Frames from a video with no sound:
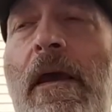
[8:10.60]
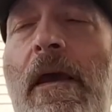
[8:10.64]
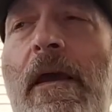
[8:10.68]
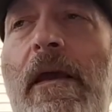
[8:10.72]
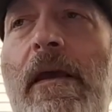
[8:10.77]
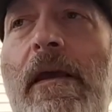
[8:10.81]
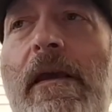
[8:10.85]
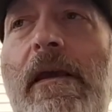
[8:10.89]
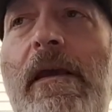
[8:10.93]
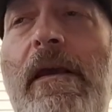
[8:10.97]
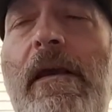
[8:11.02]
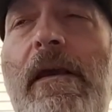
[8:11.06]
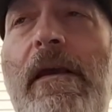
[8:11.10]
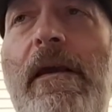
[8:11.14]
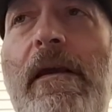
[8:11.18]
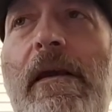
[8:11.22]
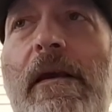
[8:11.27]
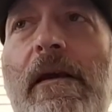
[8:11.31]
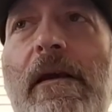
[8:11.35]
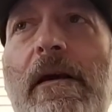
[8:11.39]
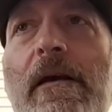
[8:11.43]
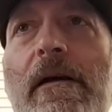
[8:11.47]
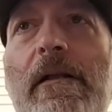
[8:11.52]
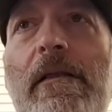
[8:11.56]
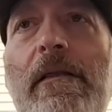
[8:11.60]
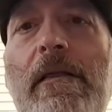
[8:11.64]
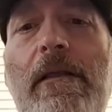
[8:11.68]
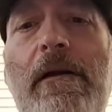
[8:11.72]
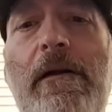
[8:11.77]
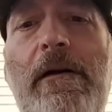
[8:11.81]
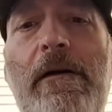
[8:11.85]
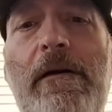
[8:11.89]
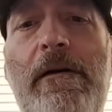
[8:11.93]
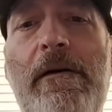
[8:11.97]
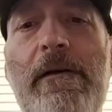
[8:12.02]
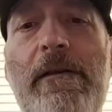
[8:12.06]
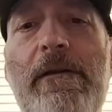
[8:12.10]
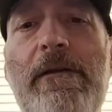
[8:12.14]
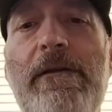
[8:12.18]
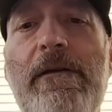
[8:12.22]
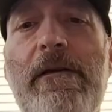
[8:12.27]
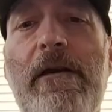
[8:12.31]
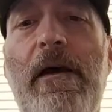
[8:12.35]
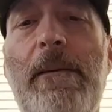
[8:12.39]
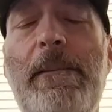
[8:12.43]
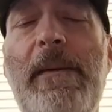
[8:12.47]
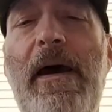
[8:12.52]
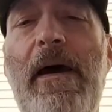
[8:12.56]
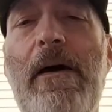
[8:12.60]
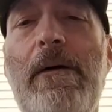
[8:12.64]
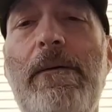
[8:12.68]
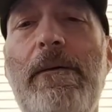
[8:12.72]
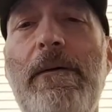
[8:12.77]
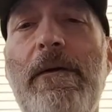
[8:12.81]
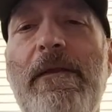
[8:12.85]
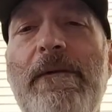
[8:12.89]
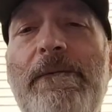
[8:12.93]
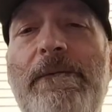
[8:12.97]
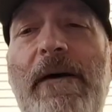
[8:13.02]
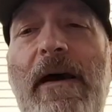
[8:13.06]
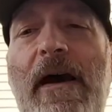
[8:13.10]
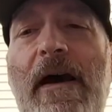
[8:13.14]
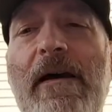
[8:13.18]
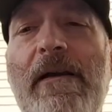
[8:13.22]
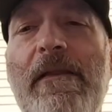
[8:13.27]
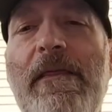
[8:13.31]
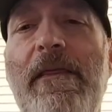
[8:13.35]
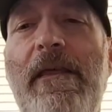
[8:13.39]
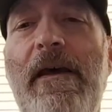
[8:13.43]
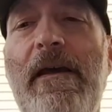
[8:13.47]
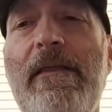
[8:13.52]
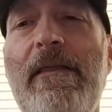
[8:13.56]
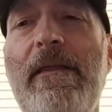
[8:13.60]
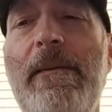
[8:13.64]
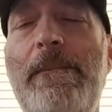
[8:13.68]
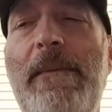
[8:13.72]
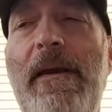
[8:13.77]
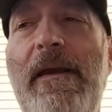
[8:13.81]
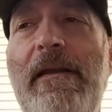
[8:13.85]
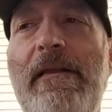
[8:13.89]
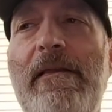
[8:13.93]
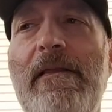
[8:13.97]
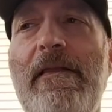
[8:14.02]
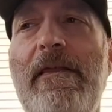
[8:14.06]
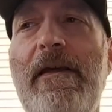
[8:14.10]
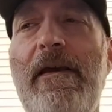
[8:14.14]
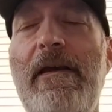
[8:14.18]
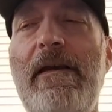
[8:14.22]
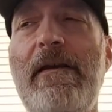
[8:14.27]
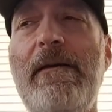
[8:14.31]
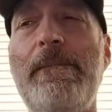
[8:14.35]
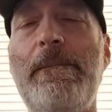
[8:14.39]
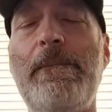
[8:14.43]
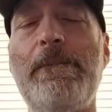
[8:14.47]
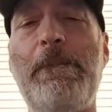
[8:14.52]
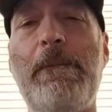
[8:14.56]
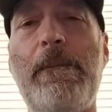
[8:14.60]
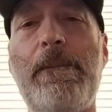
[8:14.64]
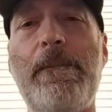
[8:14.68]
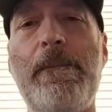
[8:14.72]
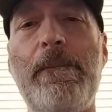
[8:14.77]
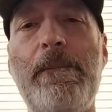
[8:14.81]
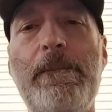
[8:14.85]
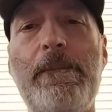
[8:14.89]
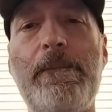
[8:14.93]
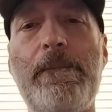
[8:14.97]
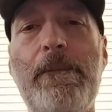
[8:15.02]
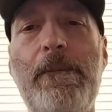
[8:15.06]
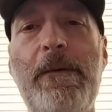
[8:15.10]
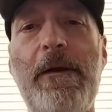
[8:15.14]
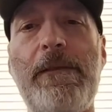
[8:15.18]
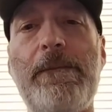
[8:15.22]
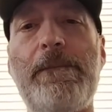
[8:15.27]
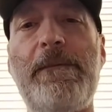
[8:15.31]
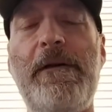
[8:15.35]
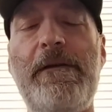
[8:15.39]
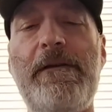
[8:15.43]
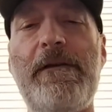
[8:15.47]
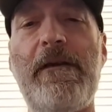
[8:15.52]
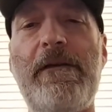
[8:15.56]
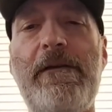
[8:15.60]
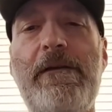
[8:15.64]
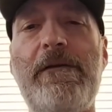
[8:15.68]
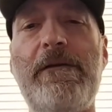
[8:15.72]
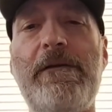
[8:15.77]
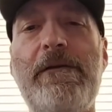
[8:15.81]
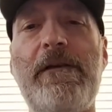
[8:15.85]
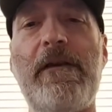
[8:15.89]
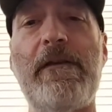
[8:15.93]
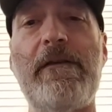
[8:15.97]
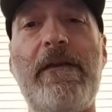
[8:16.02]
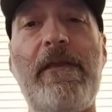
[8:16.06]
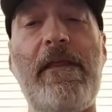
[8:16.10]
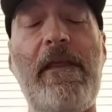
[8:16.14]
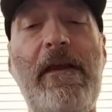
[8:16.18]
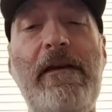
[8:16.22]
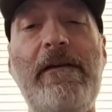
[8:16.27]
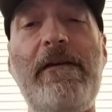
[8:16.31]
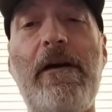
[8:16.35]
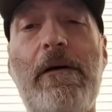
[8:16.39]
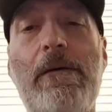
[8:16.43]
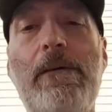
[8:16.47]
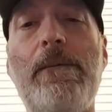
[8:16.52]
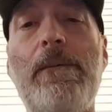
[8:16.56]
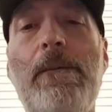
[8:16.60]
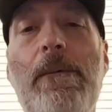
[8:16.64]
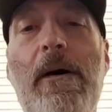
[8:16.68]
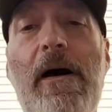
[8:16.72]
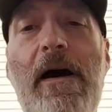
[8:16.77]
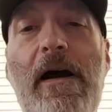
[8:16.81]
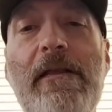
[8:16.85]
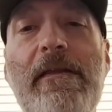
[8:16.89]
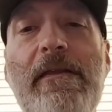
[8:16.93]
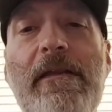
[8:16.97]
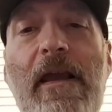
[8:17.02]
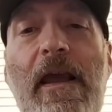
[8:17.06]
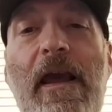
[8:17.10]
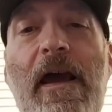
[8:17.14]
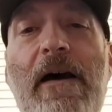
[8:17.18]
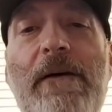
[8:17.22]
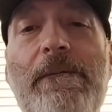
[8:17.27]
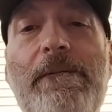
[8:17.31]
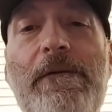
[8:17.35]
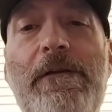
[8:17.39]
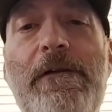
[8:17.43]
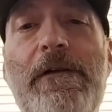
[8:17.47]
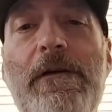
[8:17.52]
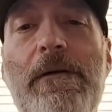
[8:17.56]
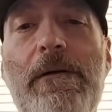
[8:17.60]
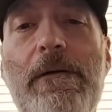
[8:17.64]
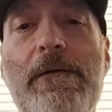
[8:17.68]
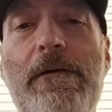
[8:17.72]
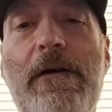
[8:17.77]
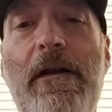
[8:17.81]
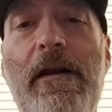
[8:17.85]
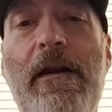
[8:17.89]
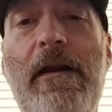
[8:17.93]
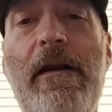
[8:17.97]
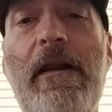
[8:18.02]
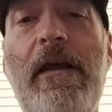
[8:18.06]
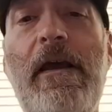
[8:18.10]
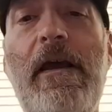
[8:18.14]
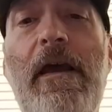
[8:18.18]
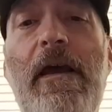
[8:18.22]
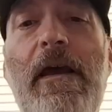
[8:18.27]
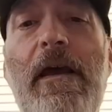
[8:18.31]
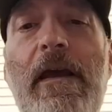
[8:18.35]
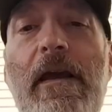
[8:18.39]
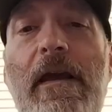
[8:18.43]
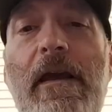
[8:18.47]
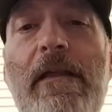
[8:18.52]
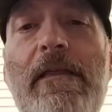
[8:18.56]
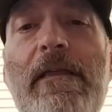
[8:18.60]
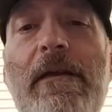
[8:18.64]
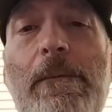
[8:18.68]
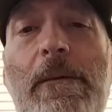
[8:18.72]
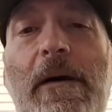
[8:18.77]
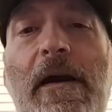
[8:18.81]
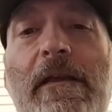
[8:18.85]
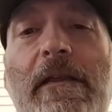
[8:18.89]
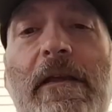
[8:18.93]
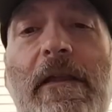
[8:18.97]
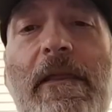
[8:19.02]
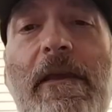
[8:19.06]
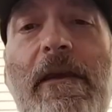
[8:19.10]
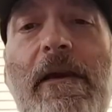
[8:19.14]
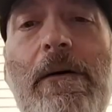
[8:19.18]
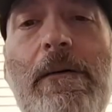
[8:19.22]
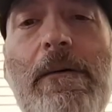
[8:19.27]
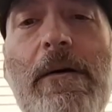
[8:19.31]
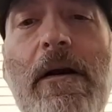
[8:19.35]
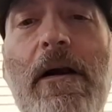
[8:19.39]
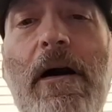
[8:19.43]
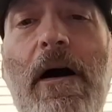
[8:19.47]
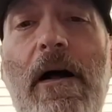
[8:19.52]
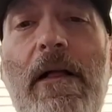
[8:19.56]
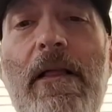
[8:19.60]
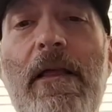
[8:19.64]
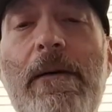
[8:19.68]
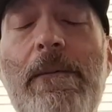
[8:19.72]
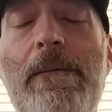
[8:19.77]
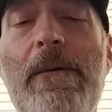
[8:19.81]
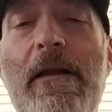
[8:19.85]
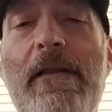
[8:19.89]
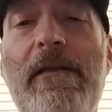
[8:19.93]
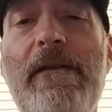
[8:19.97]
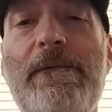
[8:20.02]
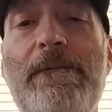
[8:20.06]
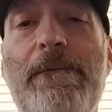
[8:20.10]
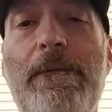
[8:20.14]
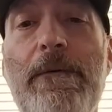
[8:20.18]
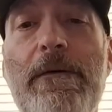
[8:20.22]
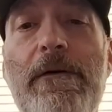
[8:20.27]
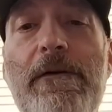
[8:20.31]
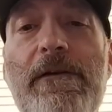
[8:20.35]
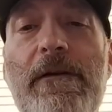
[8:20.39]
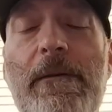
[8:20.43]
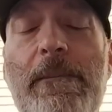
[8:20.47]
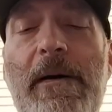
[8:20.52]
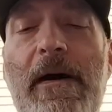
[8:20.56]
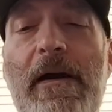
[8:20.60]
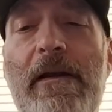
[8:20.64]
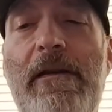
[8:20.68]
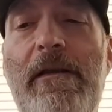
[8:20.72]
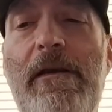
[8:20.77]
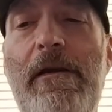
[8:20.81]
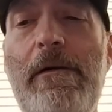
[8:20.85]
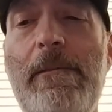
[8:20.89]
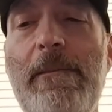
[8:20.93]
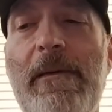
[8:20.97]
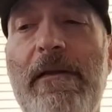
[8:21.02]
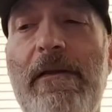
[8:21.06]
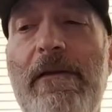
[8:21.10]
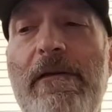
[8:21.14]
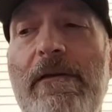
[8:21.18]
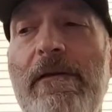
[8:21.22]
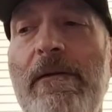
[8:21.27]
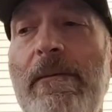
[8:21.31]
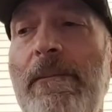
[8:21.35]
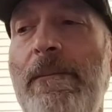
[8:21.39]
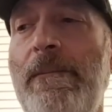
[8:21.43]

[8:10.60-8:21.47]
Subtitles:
He learns about the fact that the main thing with resistors is they don't want to have children in the way that the Oankali want to force upon humans.